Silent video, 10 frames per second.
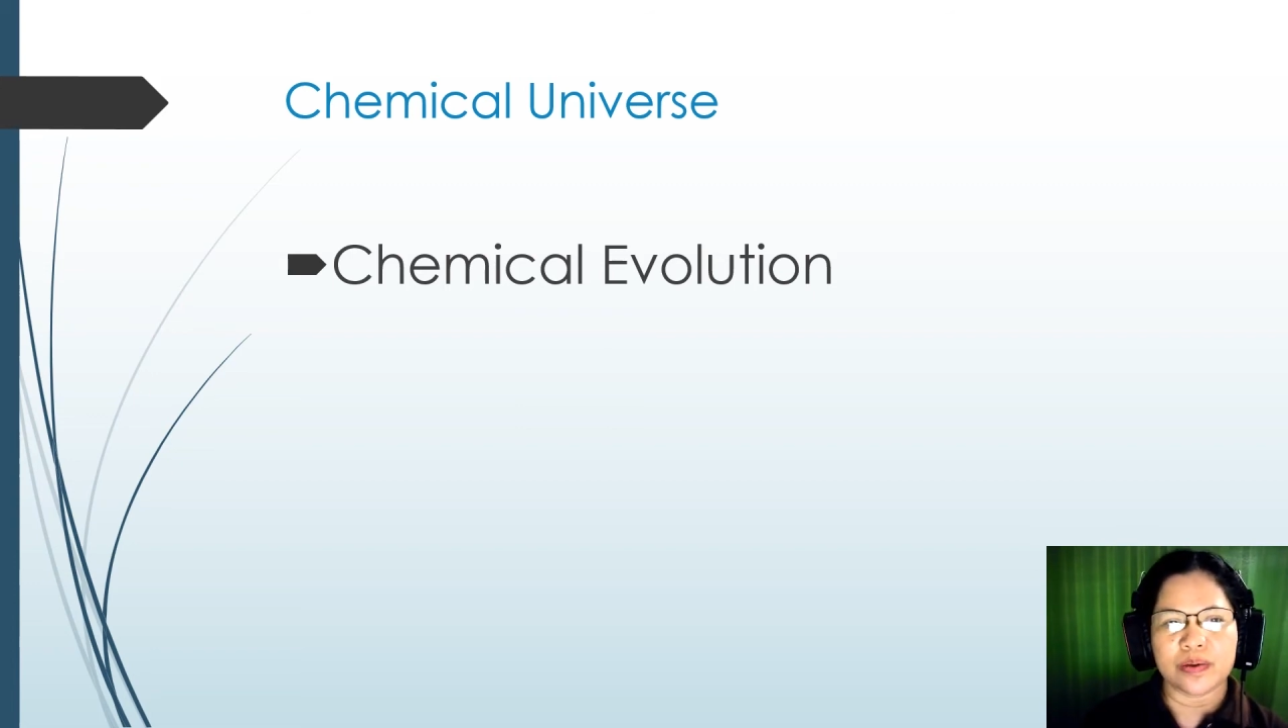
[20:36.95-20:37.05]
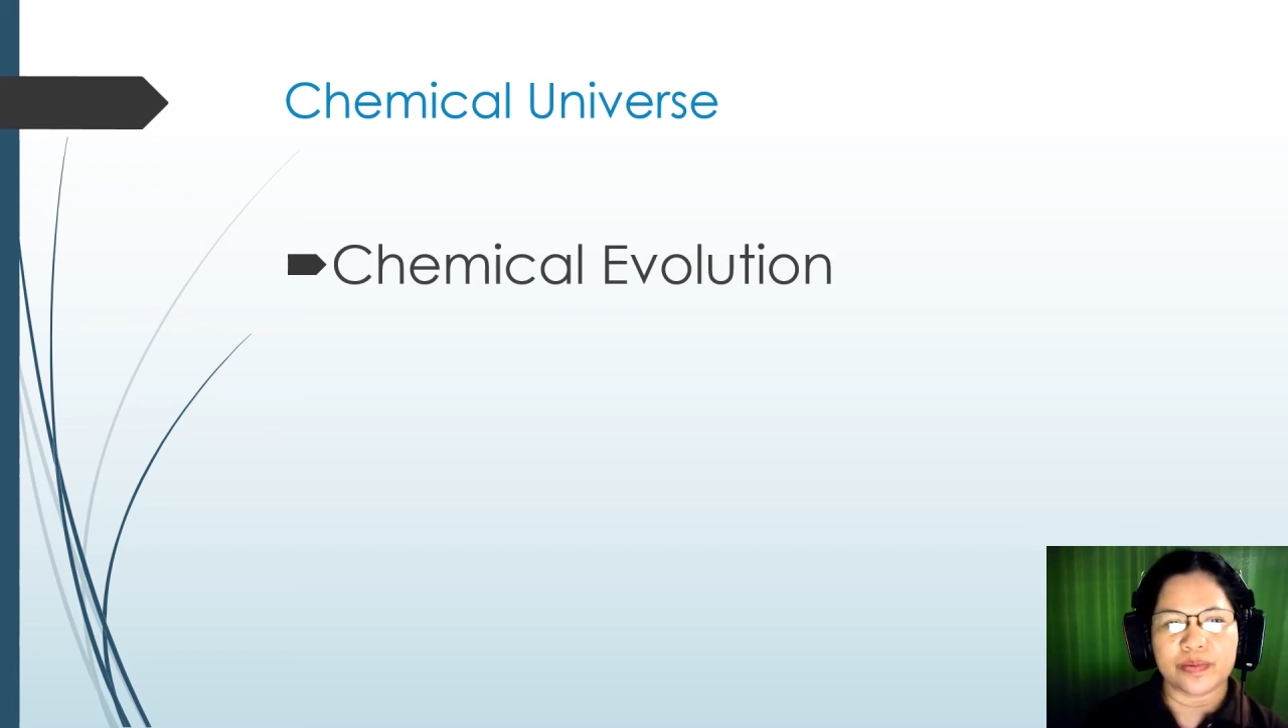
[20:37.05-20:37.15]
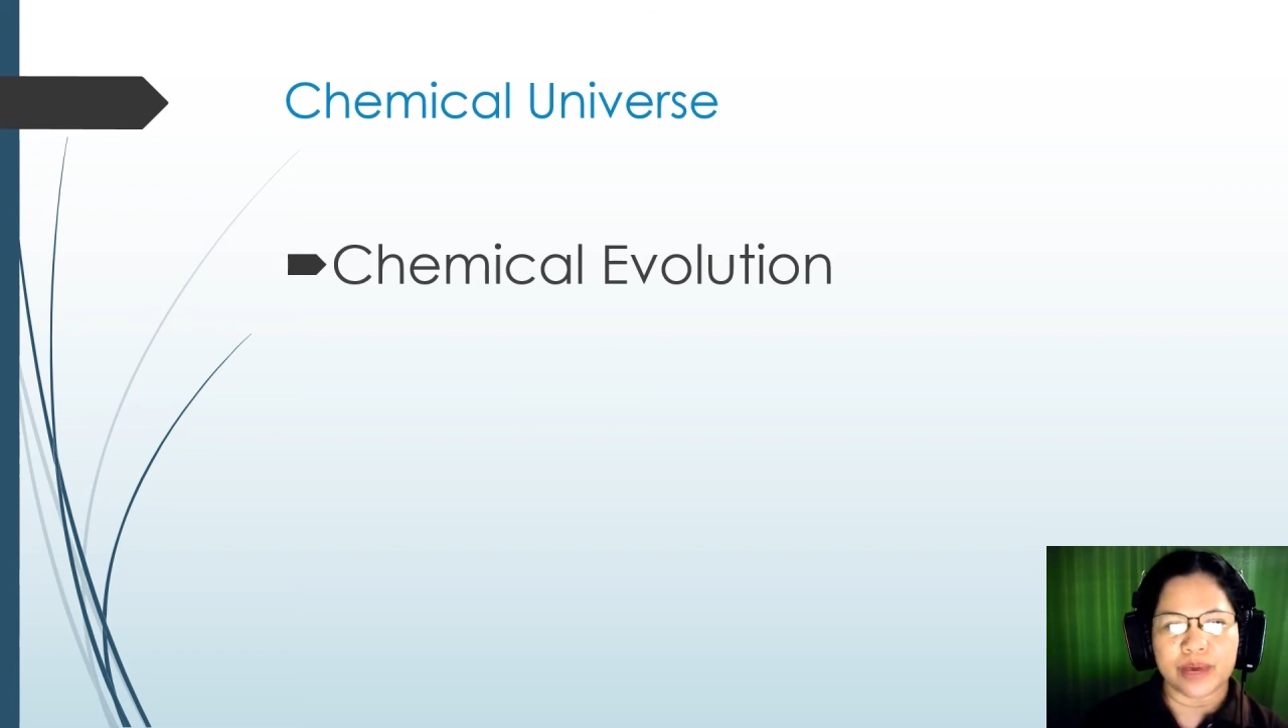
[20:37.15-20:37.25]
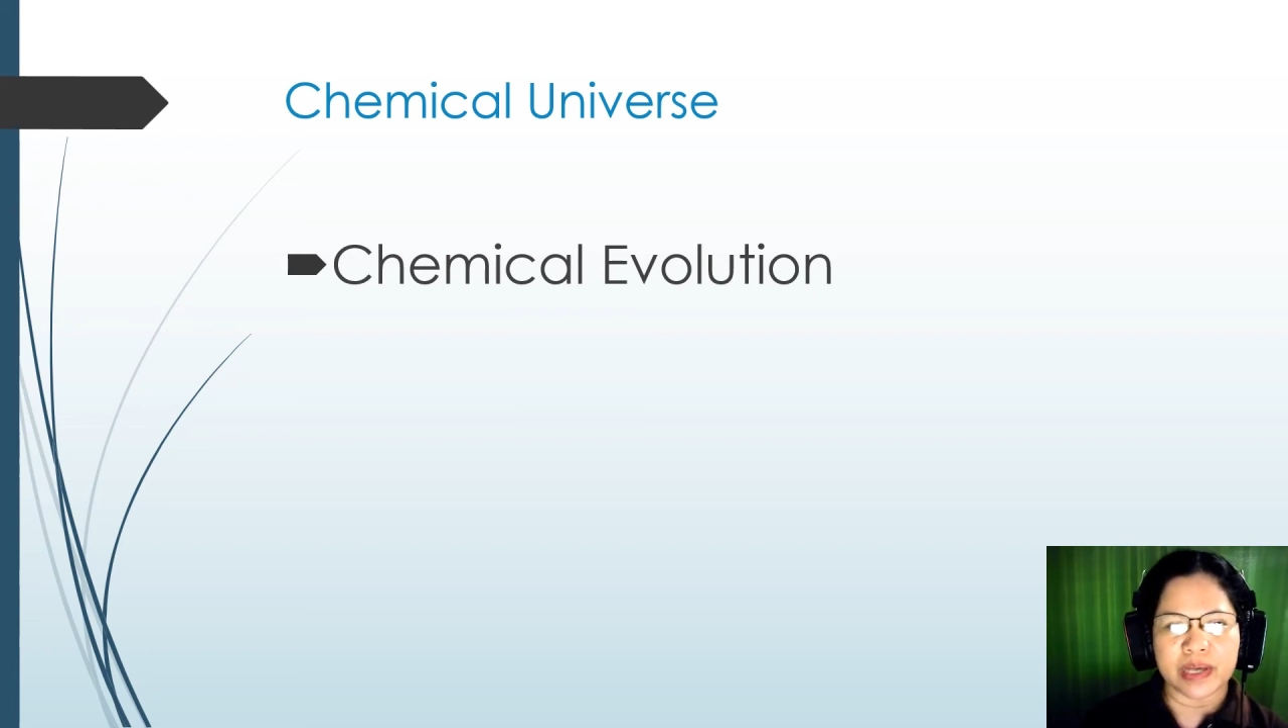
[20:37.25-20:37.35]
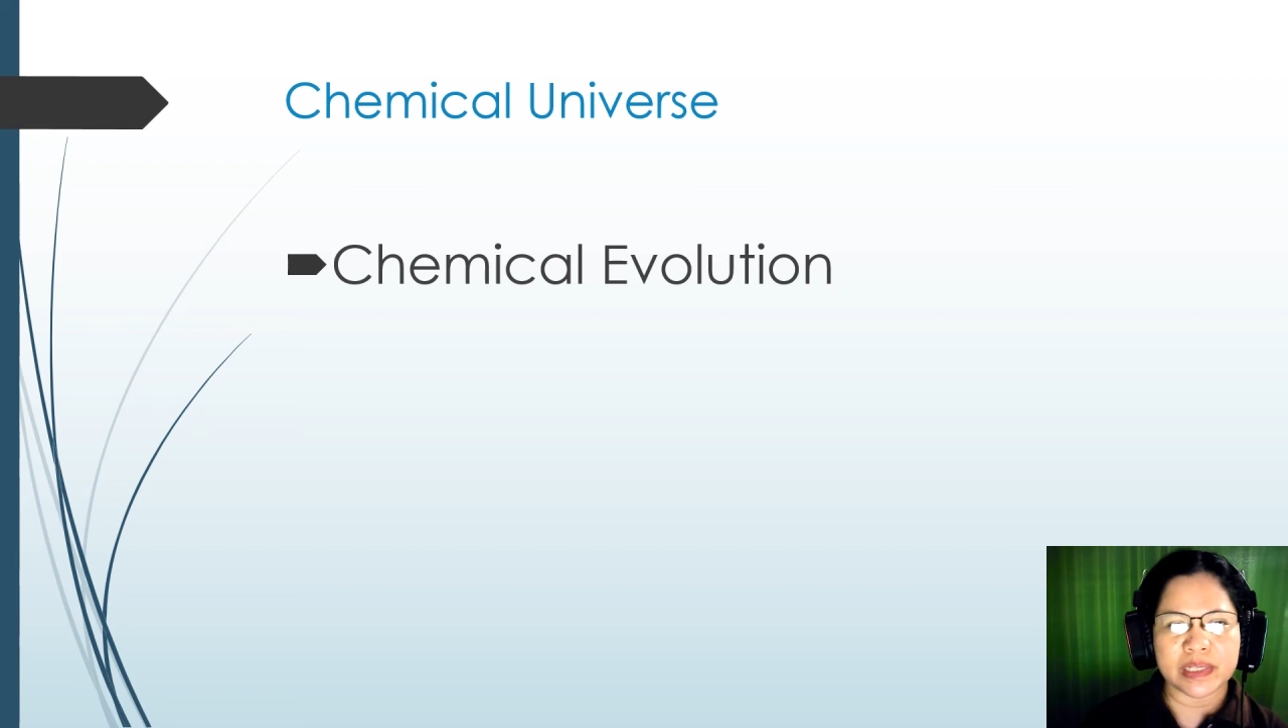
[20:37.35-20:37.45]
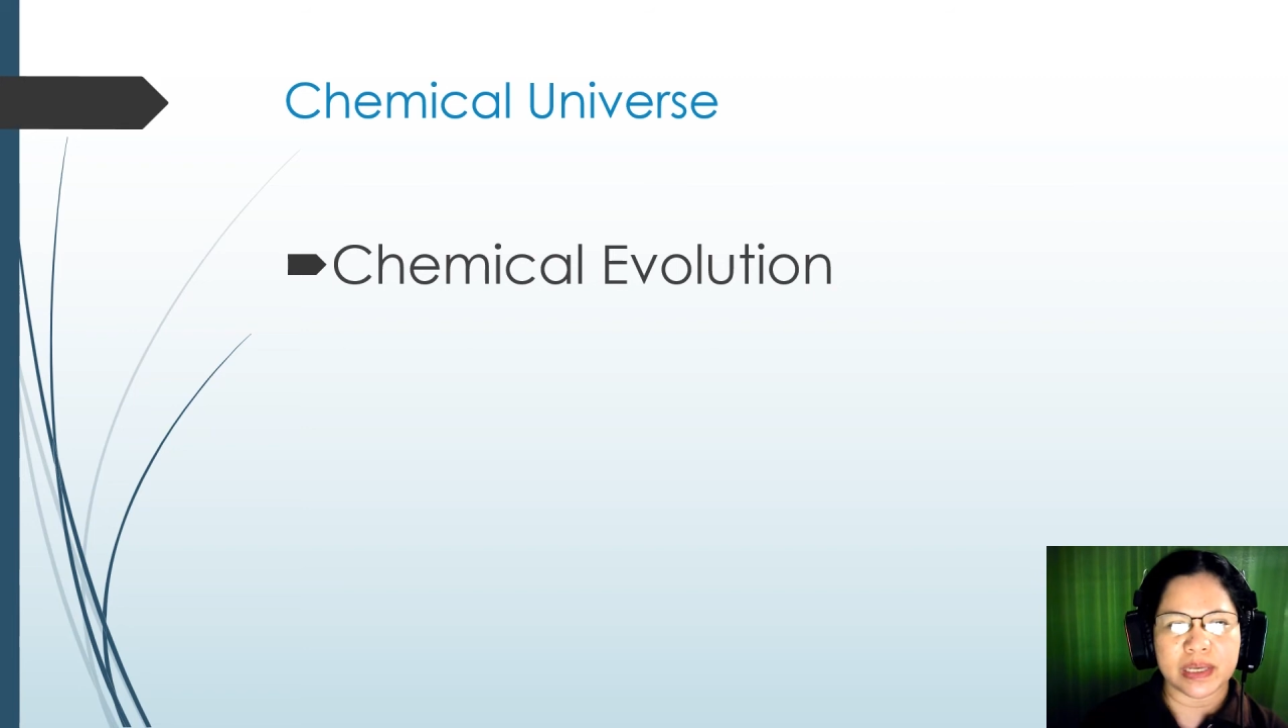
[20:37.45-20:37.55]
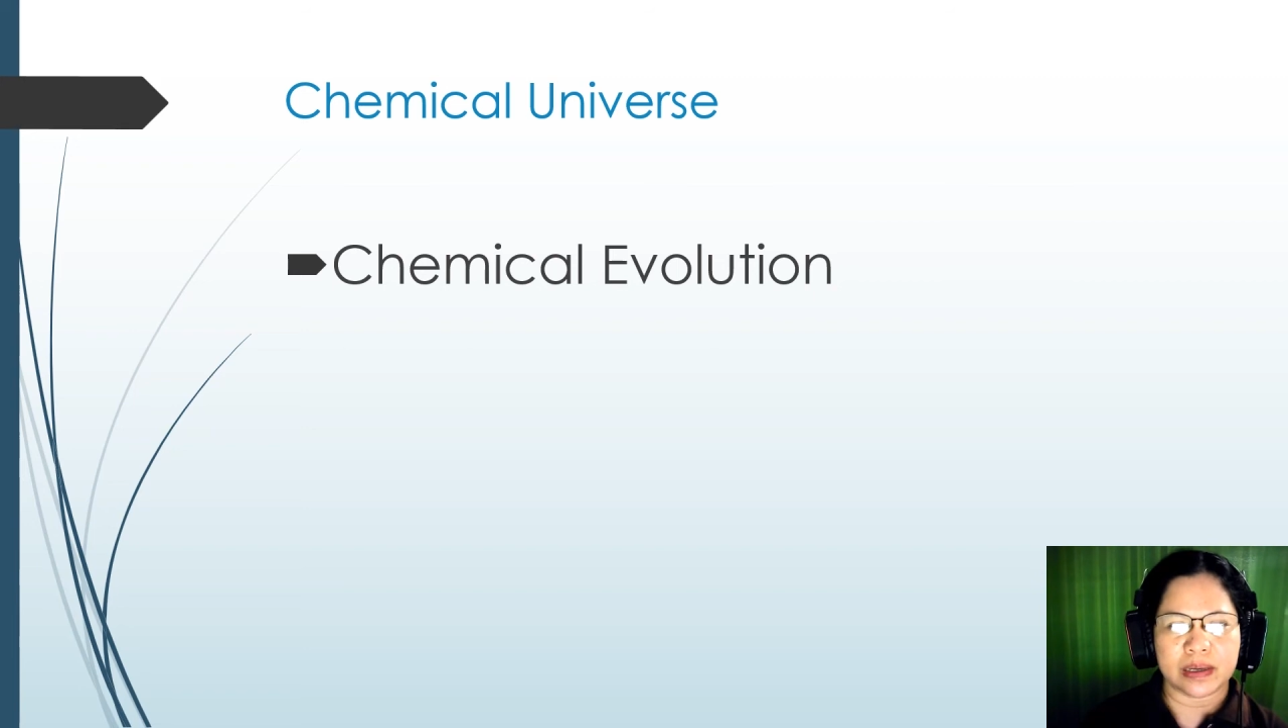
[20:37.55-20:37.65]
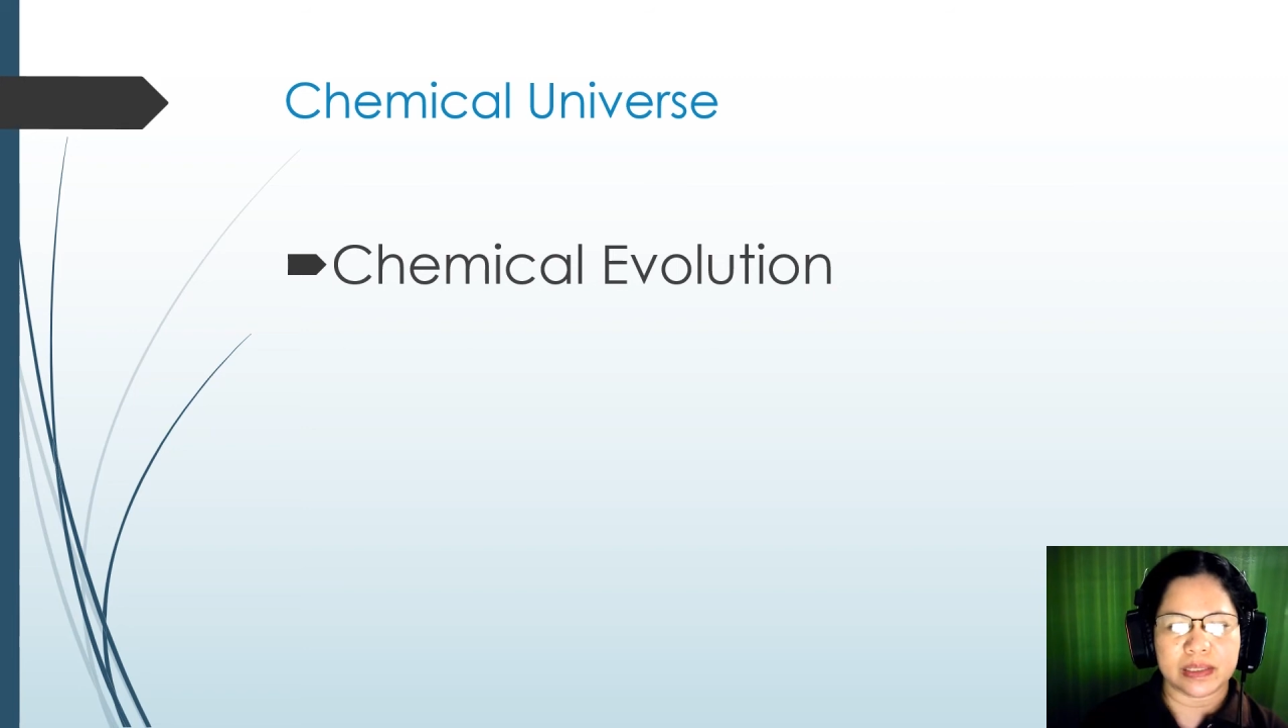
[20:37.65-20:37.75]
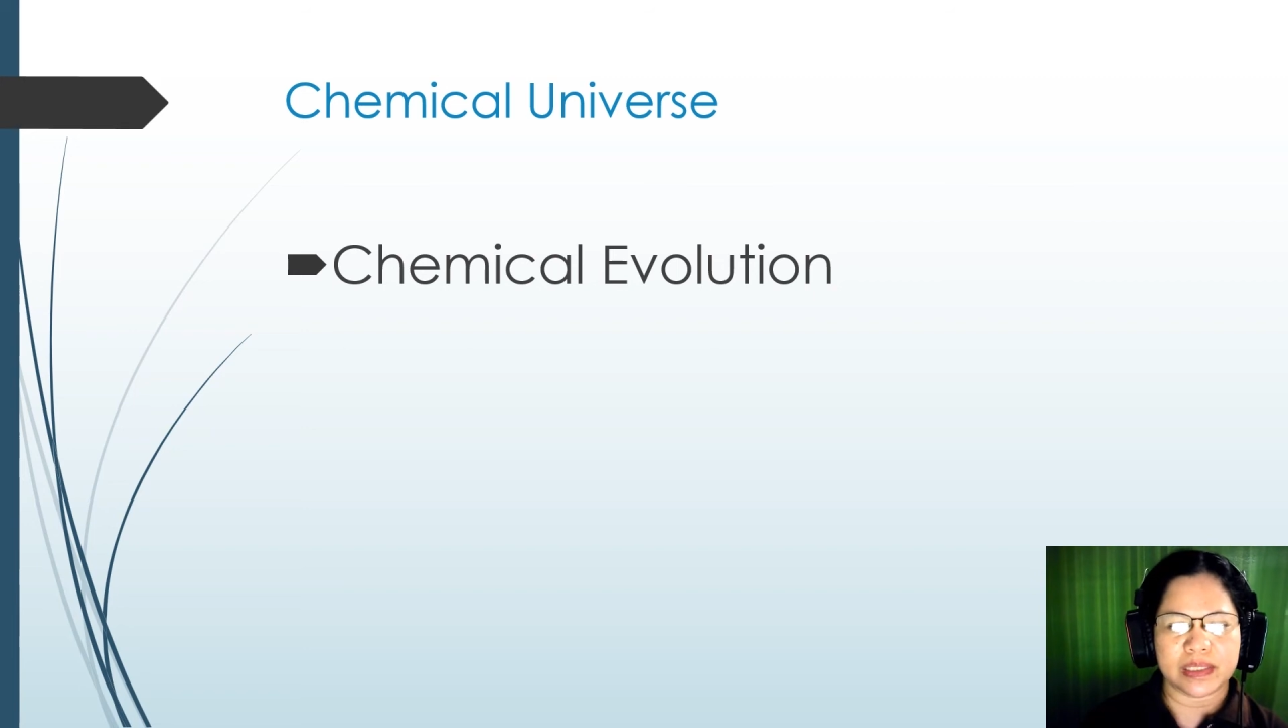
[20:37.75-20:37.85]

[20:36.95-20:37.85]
phases.